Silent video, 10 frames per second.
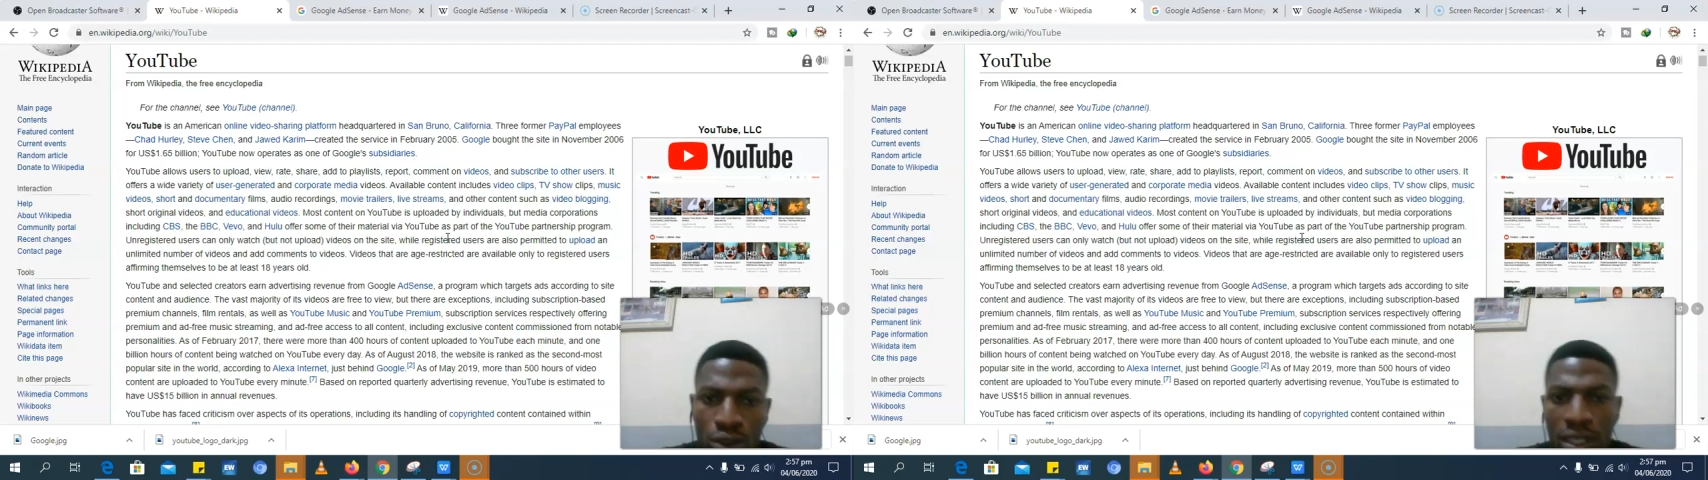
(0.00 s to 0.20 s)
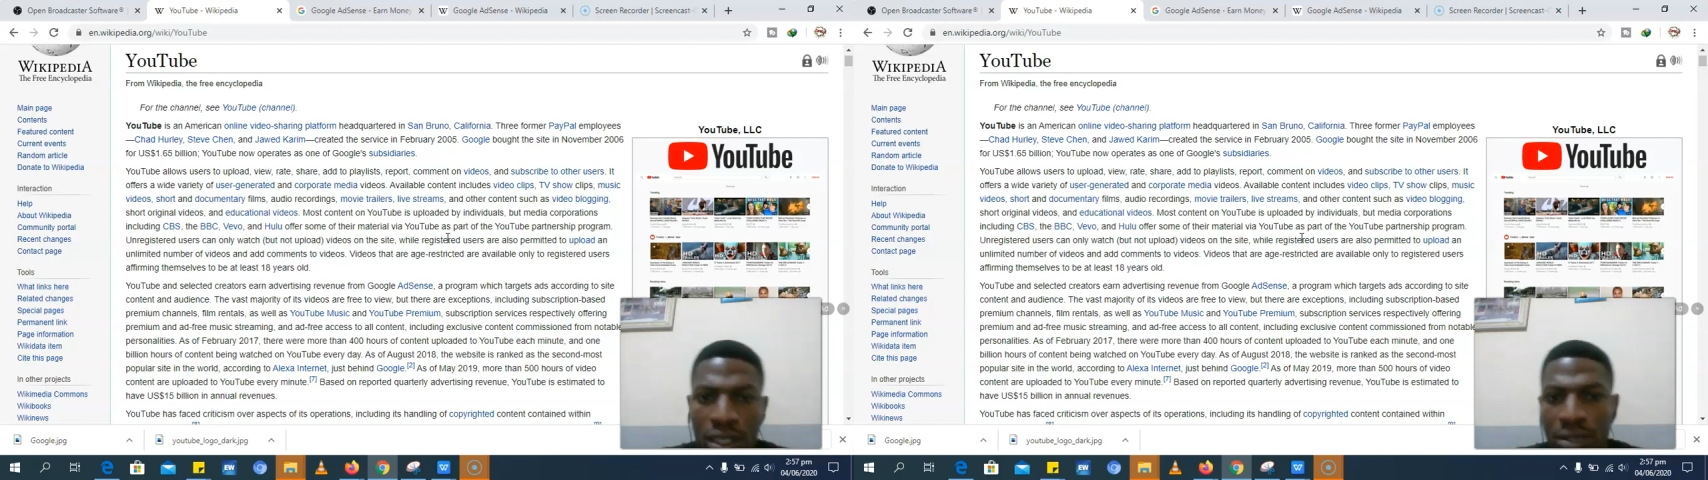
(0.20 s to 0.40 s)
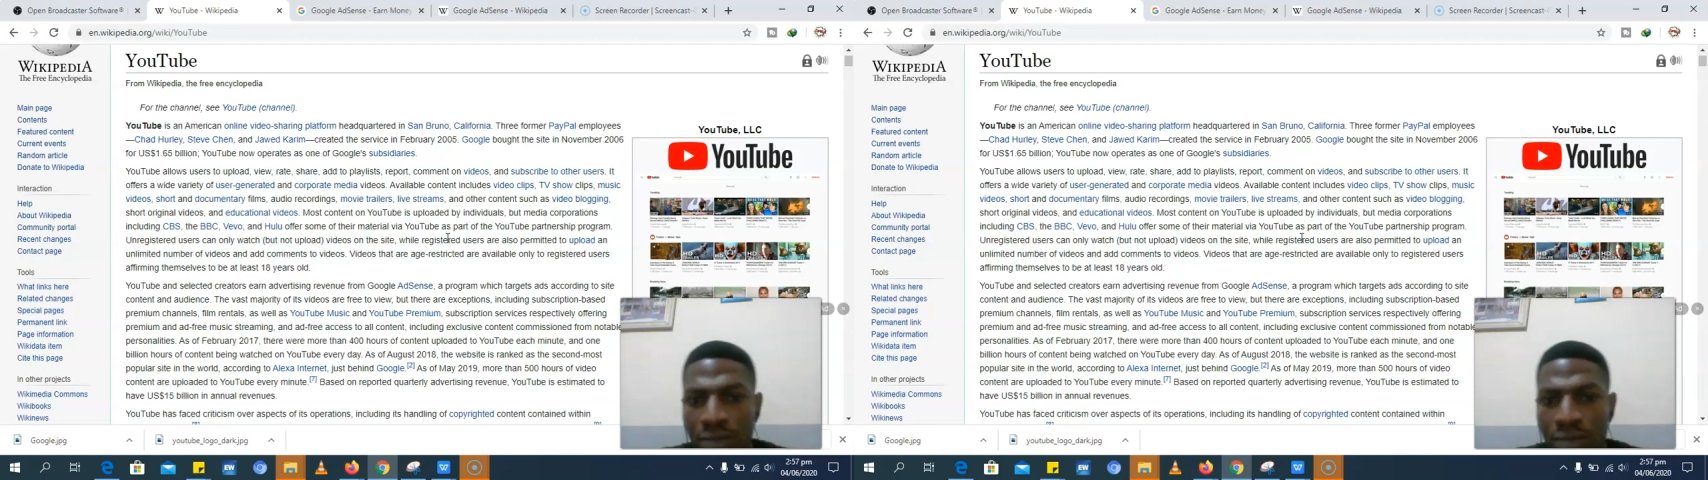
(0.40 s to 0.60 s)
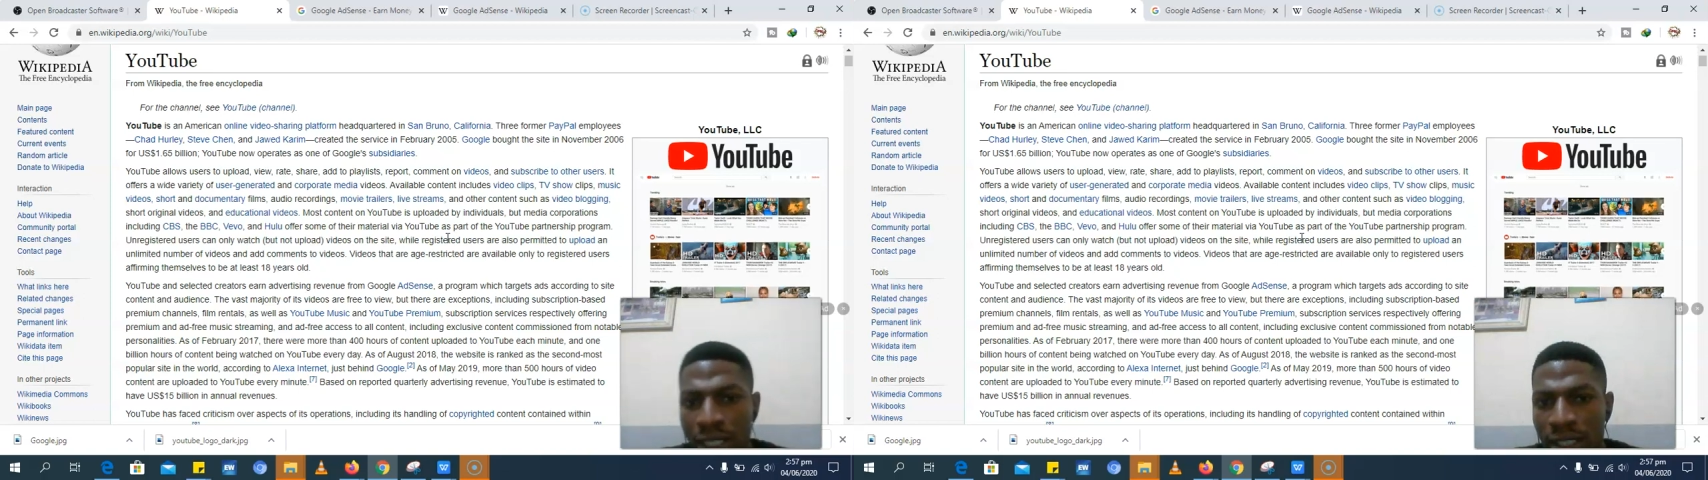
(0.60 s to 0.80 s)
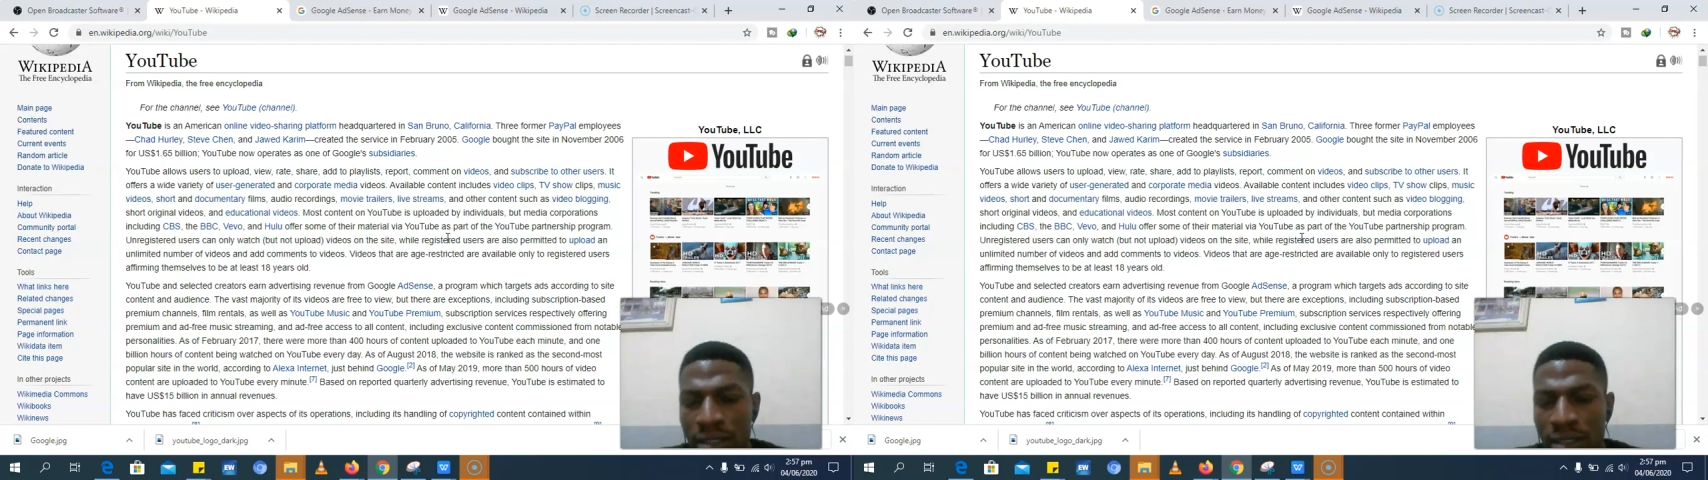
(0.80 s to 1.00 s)
You can
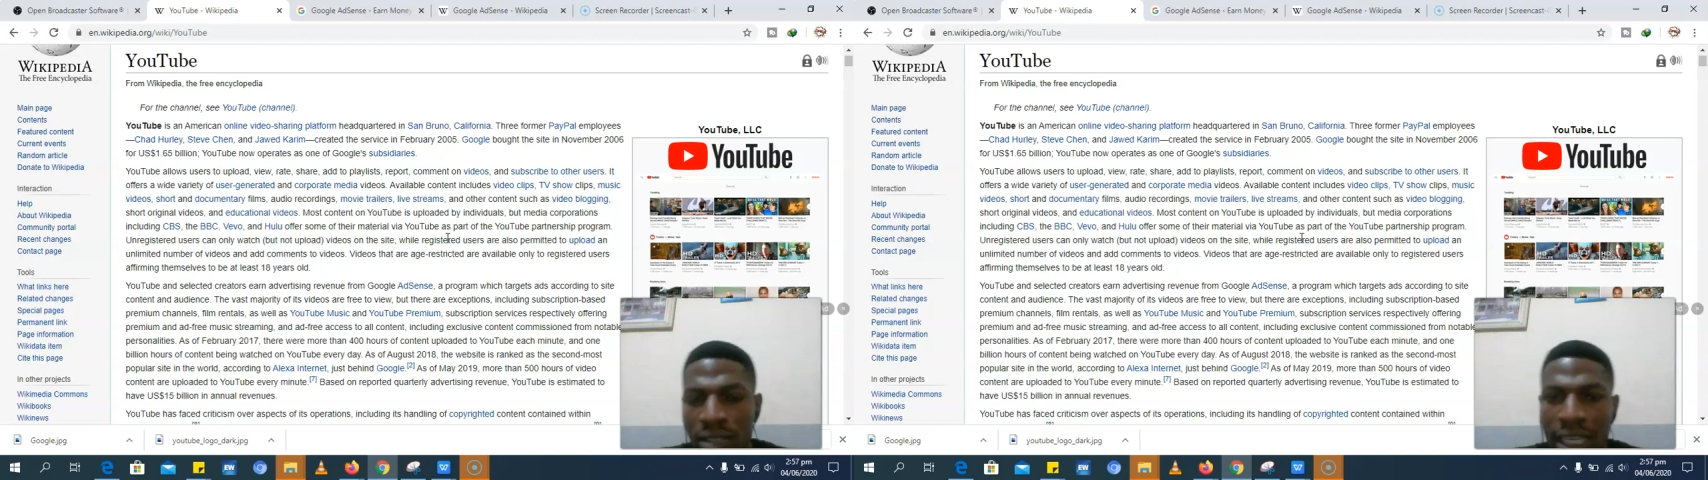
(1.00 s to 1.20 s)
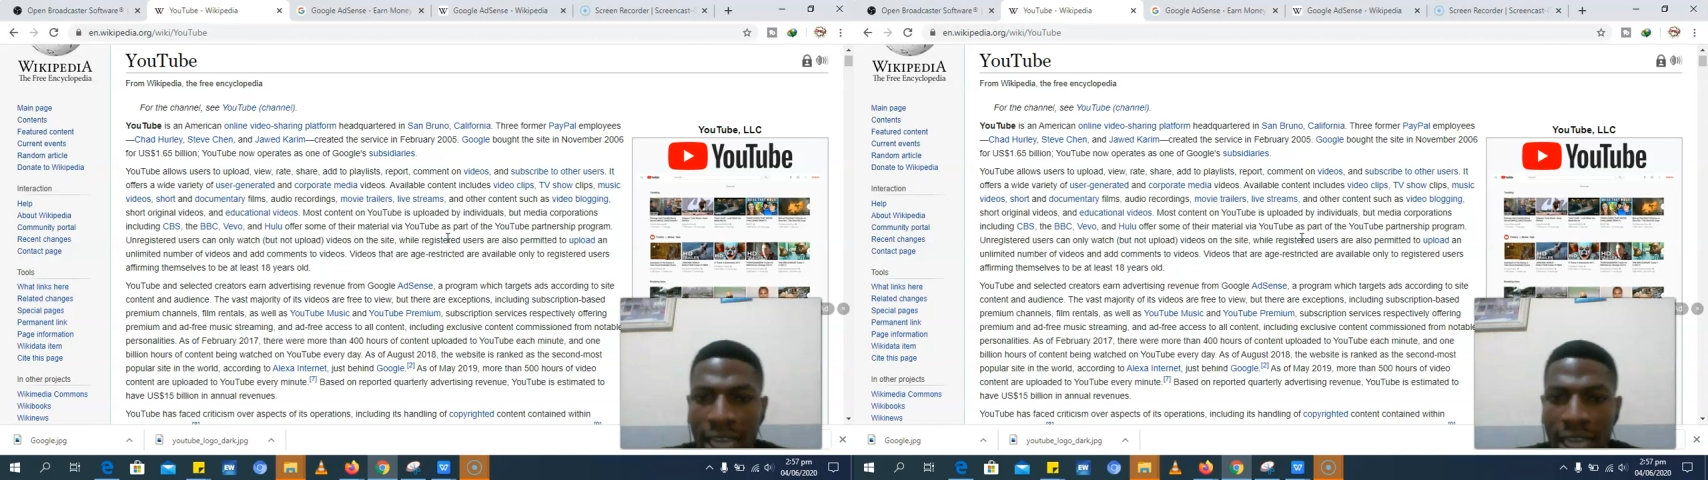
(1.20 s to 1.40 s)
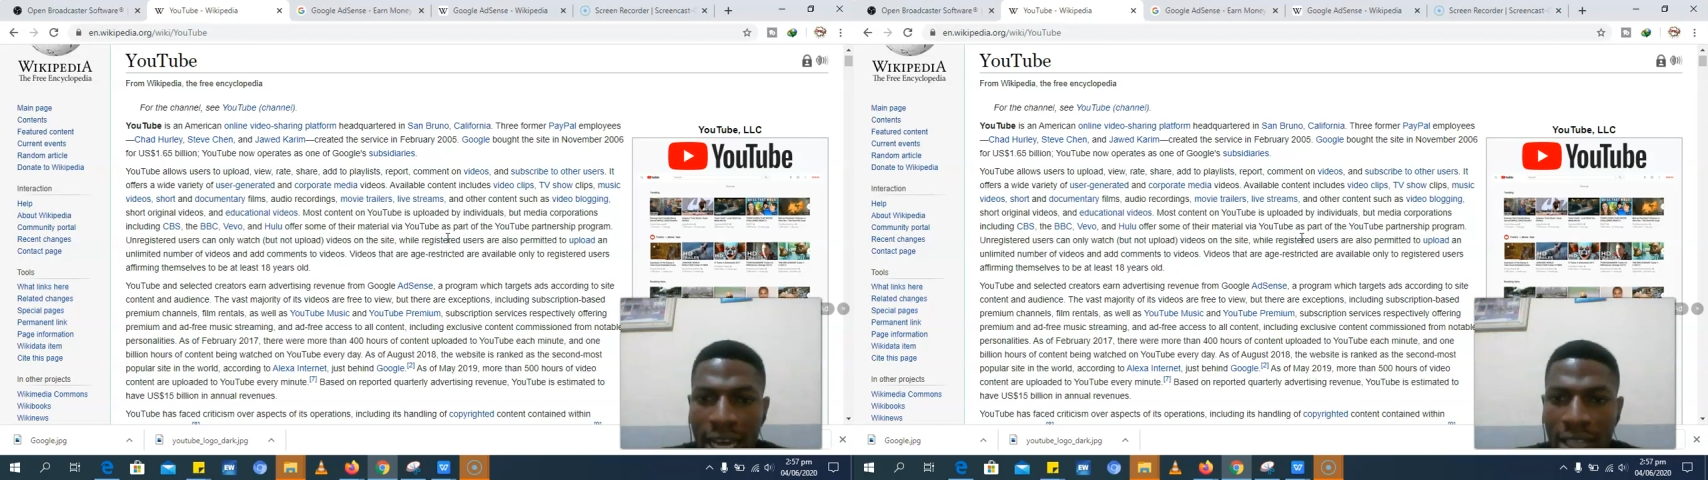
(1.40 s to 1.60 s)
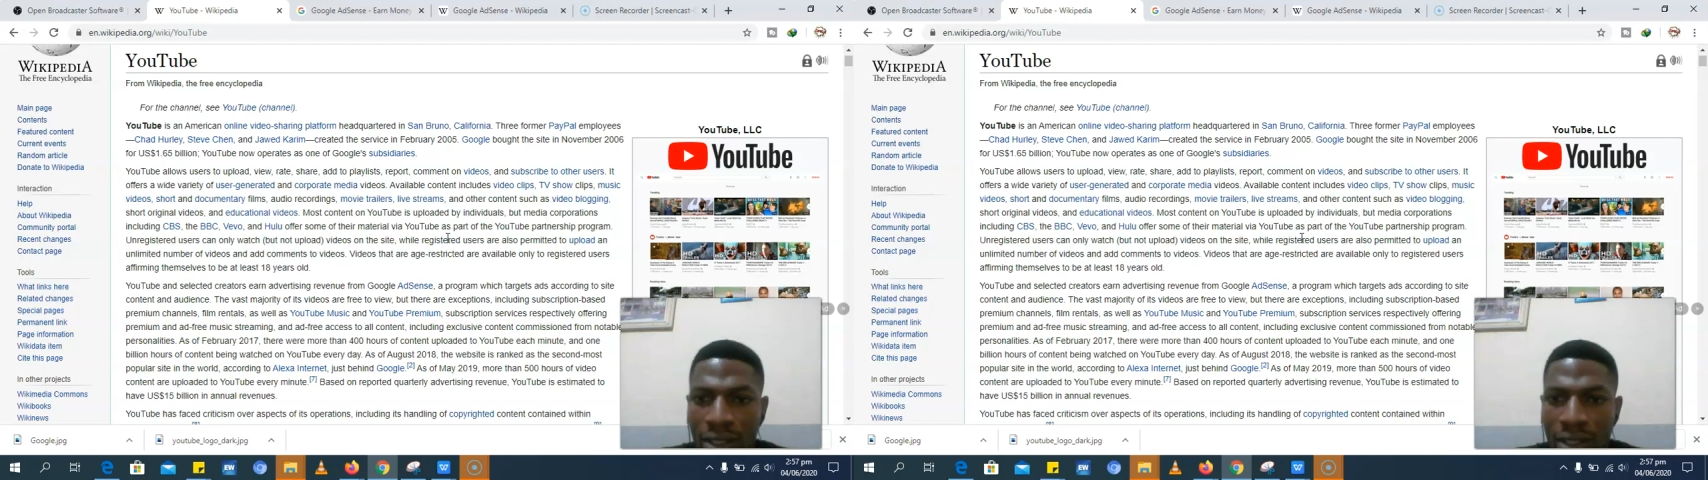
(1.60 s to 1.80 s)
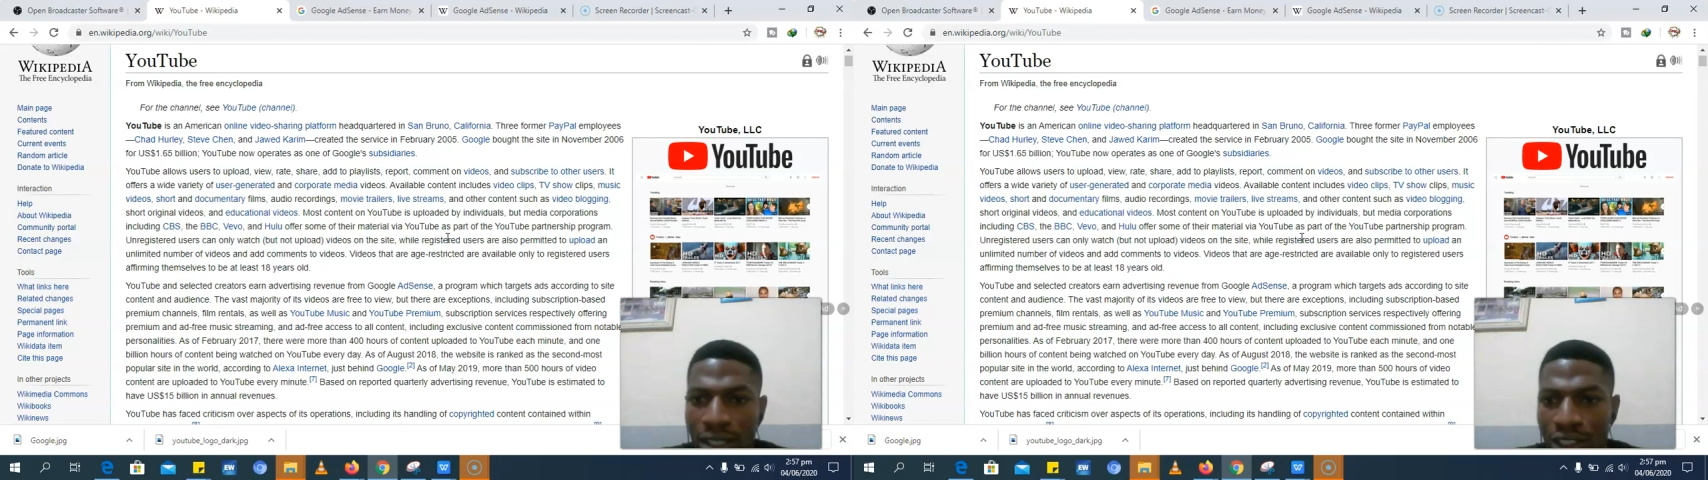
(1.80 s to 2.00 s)
rate, you can like,
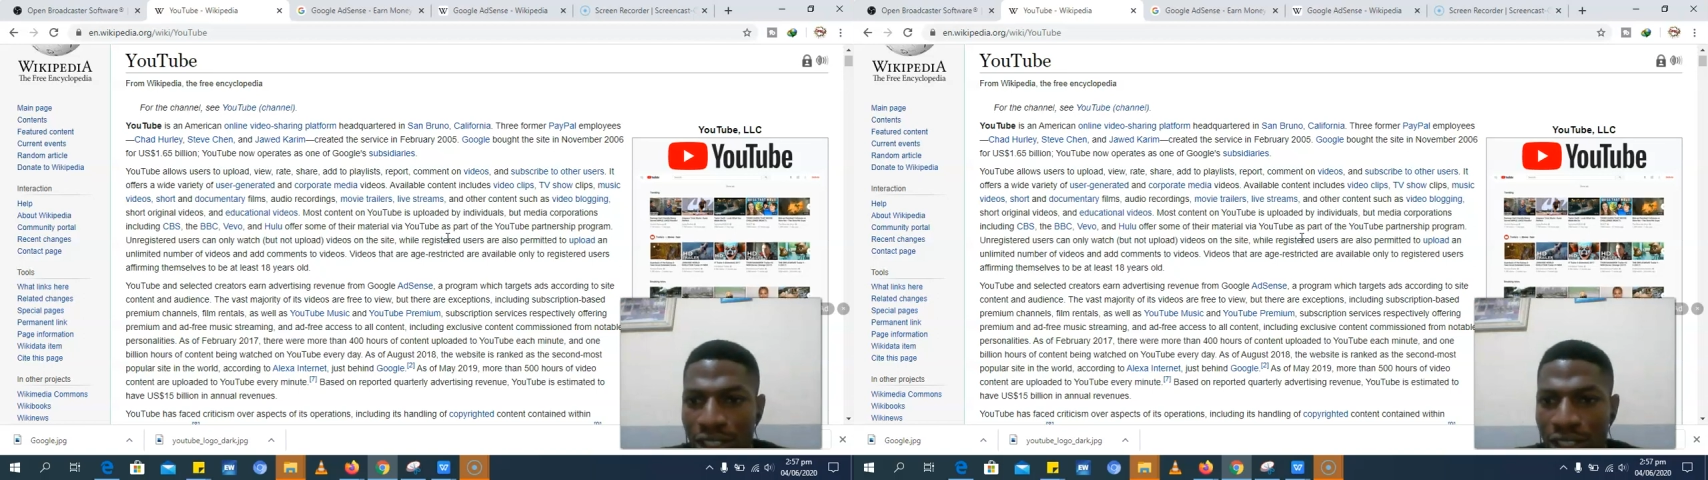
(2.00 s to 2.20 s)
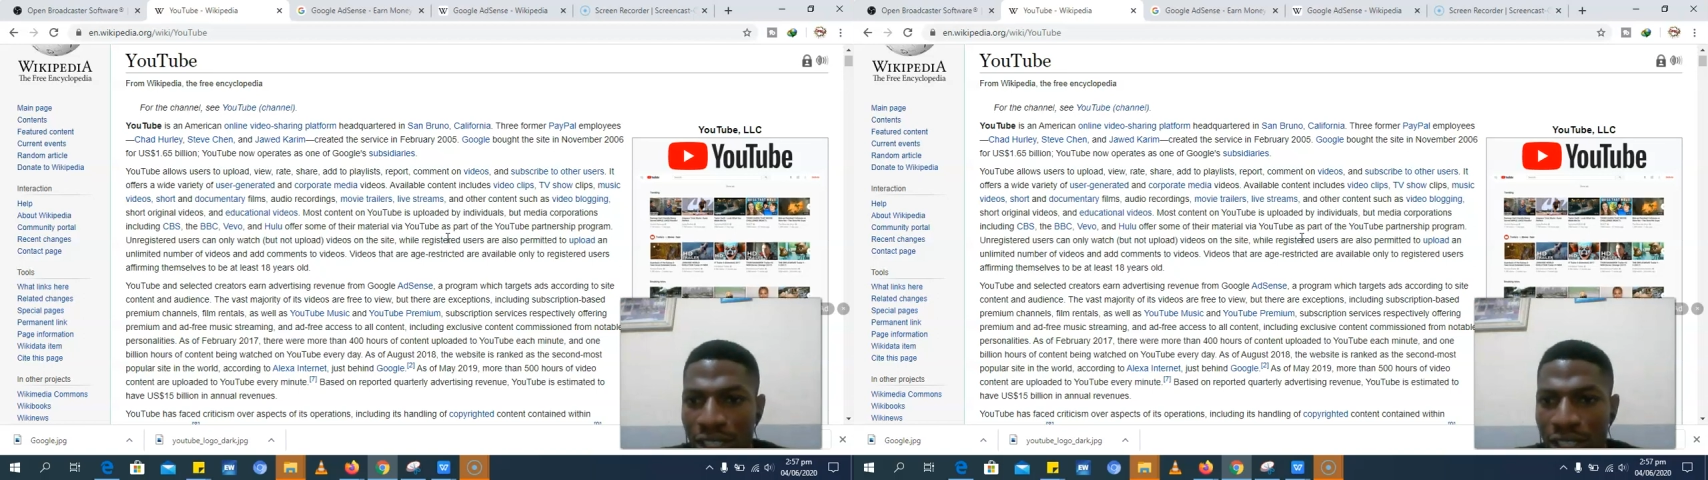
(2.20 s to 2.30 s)
you can share,